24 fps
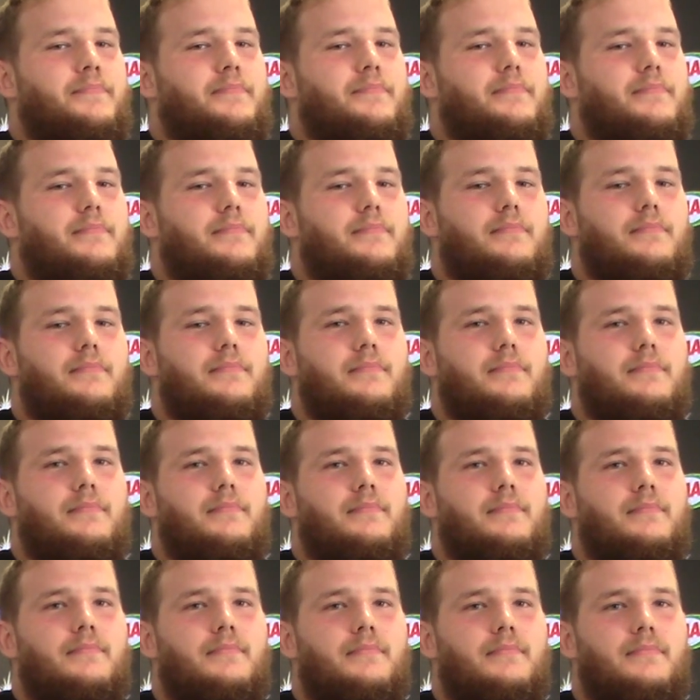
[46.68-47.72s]
Was last
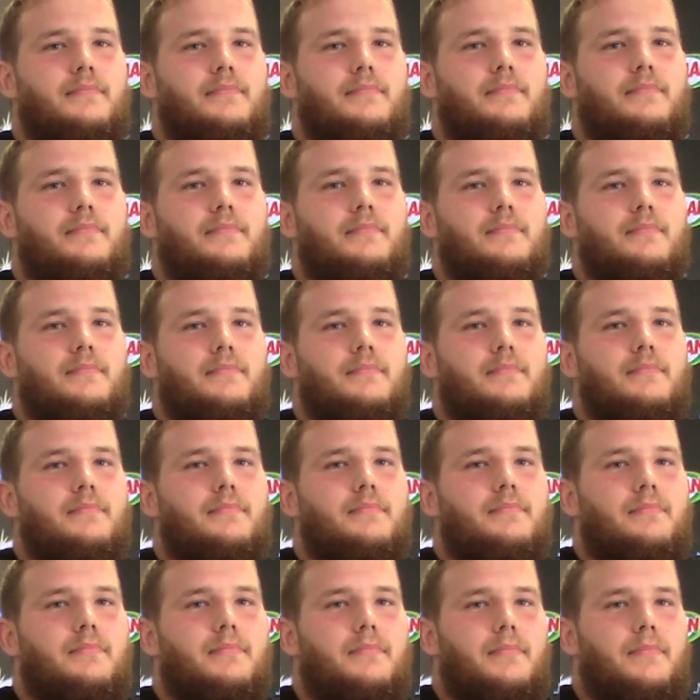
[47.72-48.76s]
year your first time in the
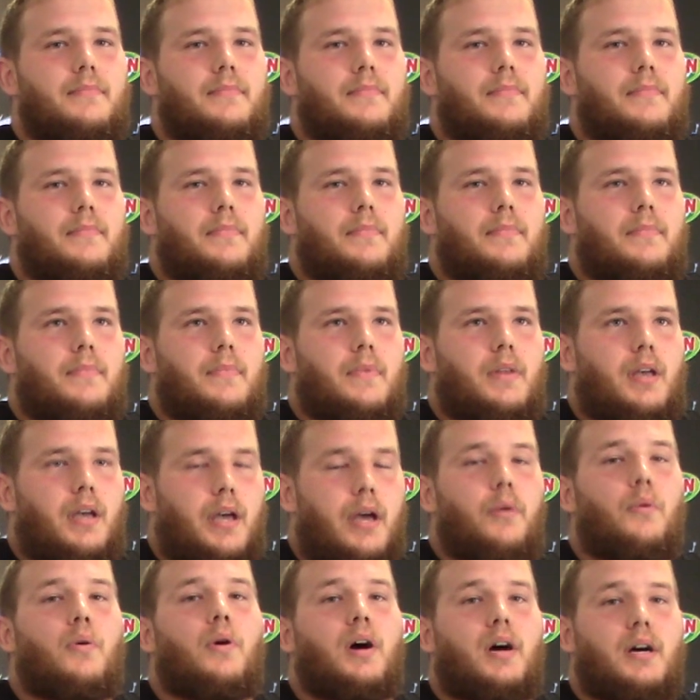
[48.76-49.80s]
stadium?
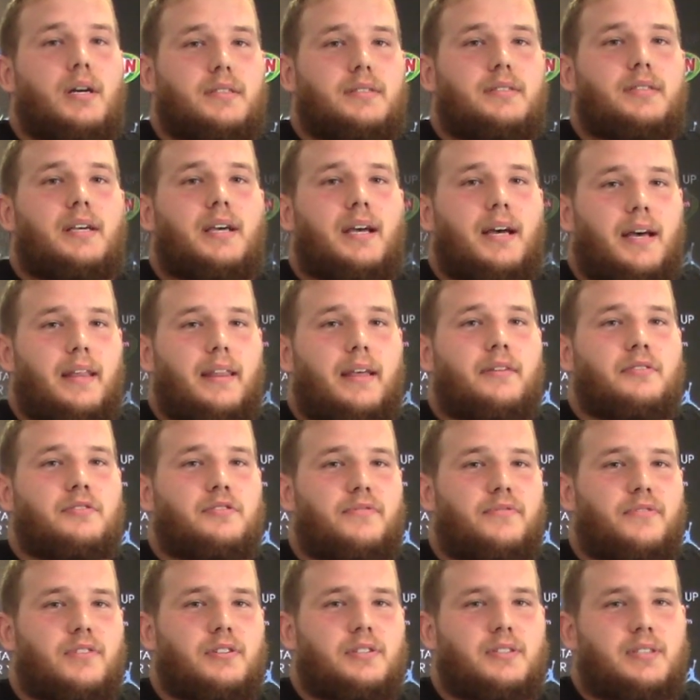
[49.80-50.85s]
It was, yeah. That was
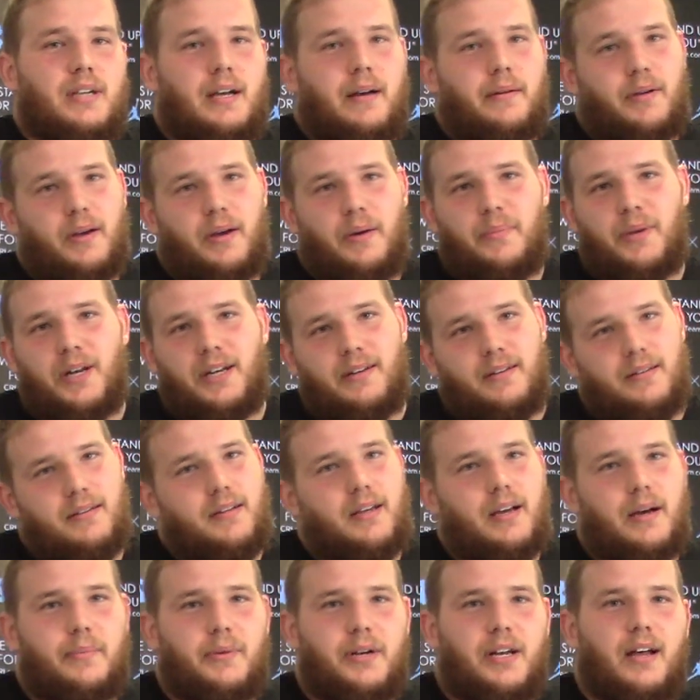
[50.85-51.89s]
the first time coming
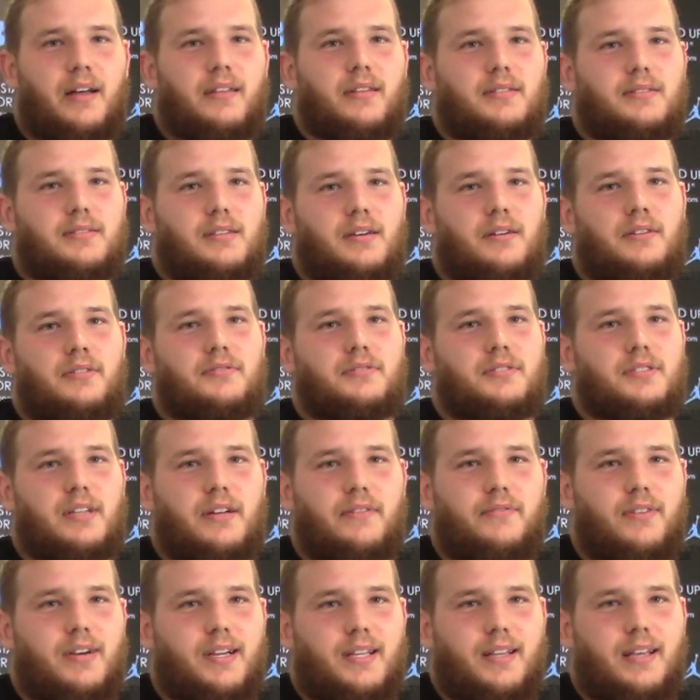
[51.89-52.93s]
coming down the tunnel,
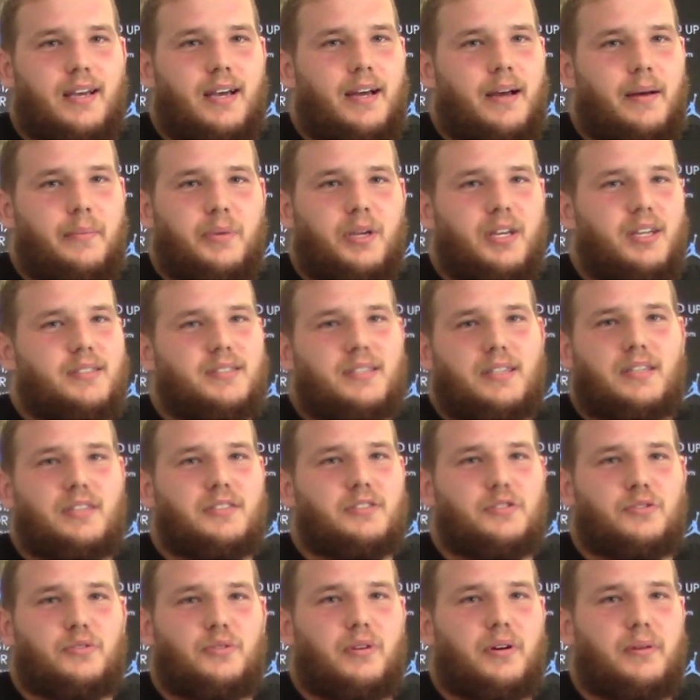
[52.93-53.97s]
stuff like that. I mean, it's a
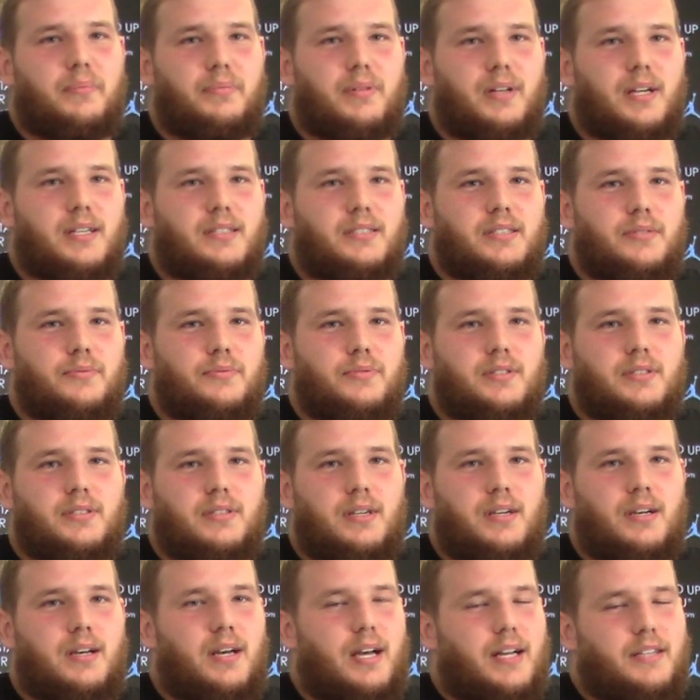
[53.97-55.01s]
historic place. It was.
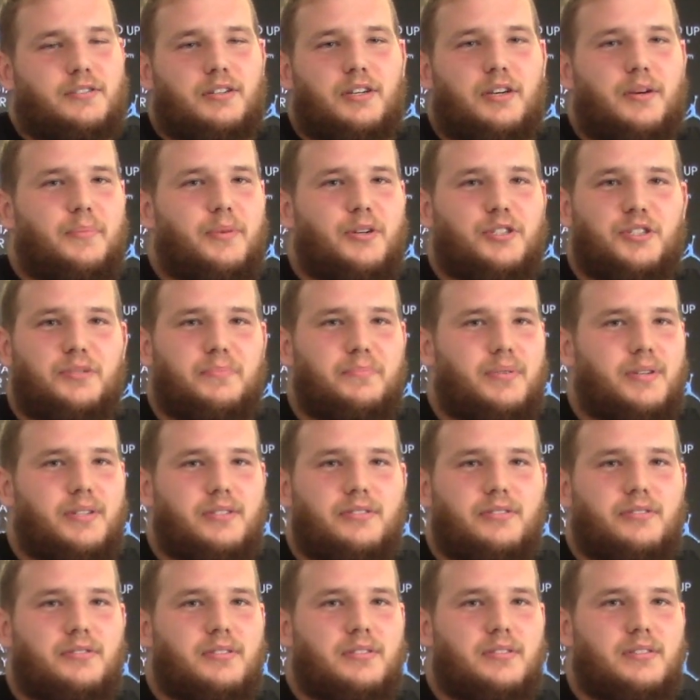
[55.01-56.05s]
Uh, I took a bunch of
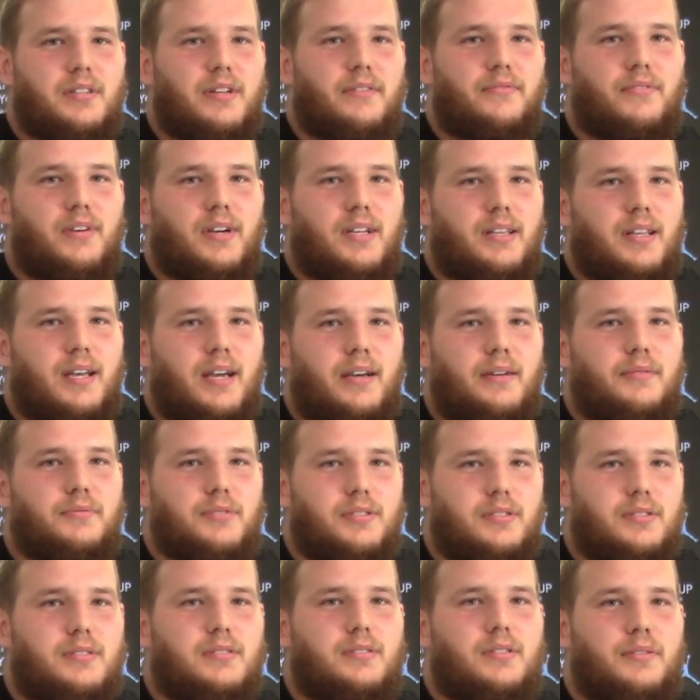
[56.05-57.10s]
pictures and stuff like that. It
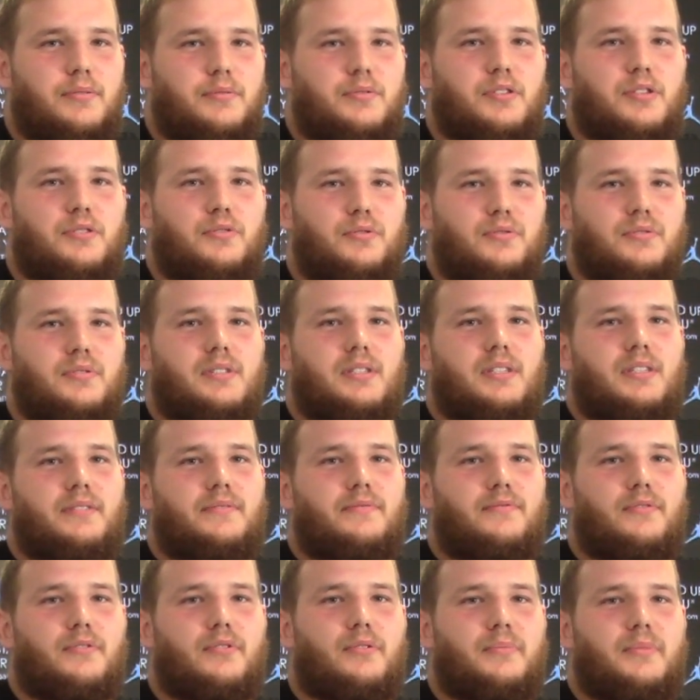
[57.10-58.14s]
was. It was a cool scene
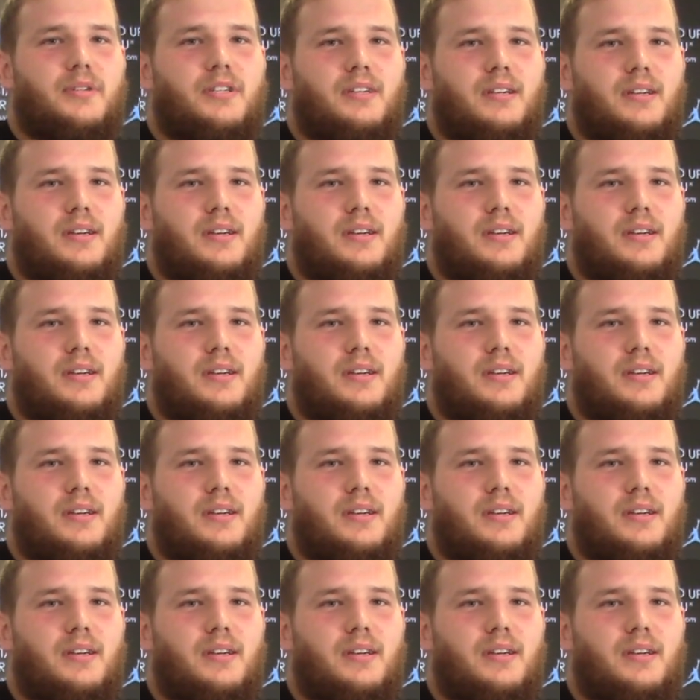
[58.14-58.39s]
for me.